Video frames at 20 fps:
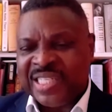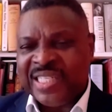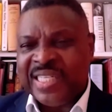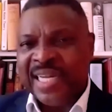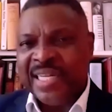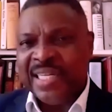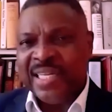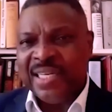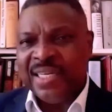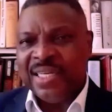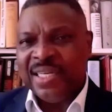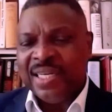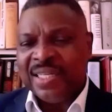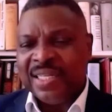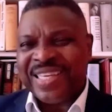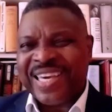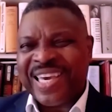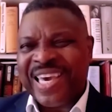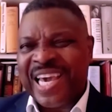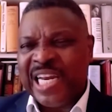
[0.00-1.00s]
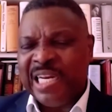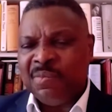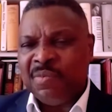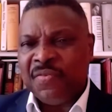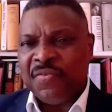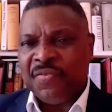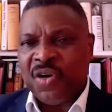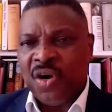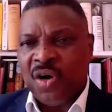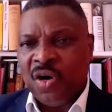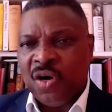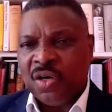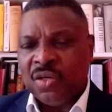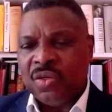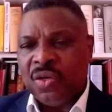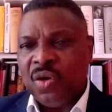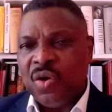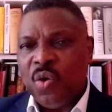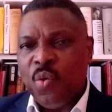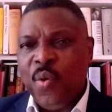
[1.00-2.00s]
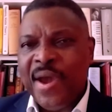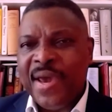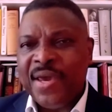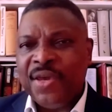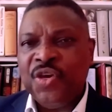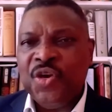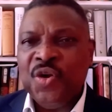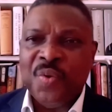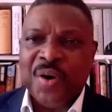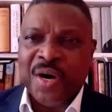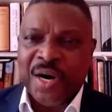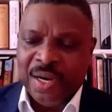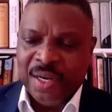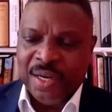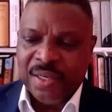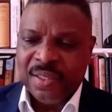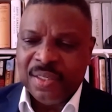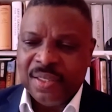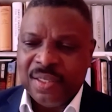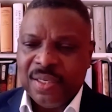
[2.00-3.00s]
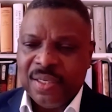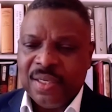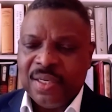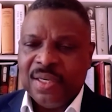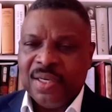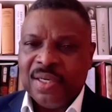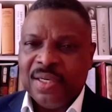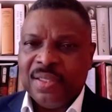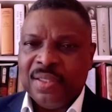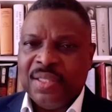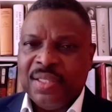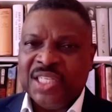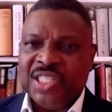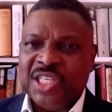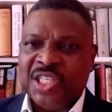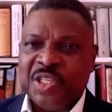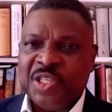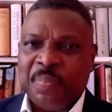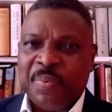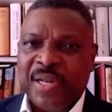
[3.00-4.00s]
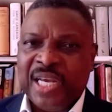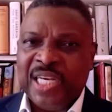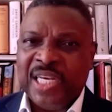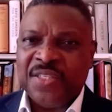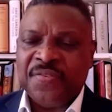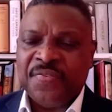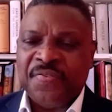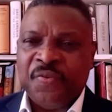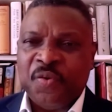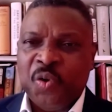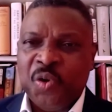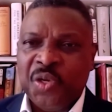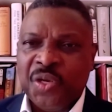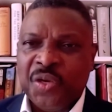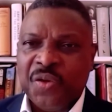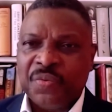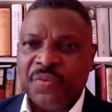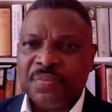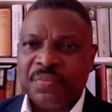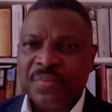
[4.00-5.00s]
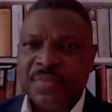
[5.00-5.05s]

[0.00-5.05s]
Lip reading: extending the kingdom of God where you are, this is a place for you.